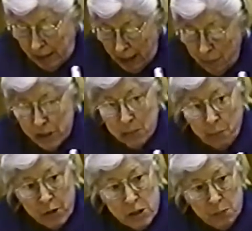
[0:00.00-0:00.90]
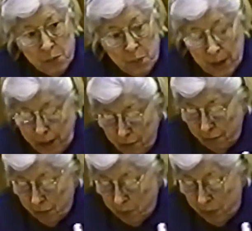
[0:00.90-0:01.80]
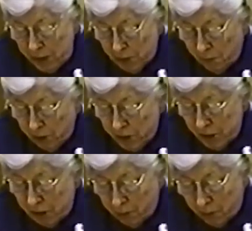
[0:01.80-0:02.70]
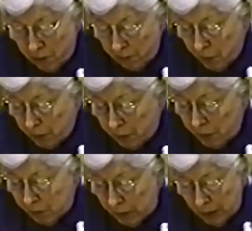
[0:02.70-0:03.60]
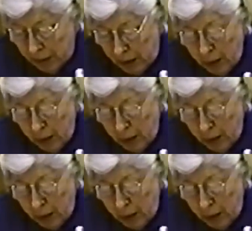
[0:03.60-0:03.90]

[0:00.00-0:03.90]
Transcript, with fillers: And I was the principal planner for the peace marches in ba Baltimore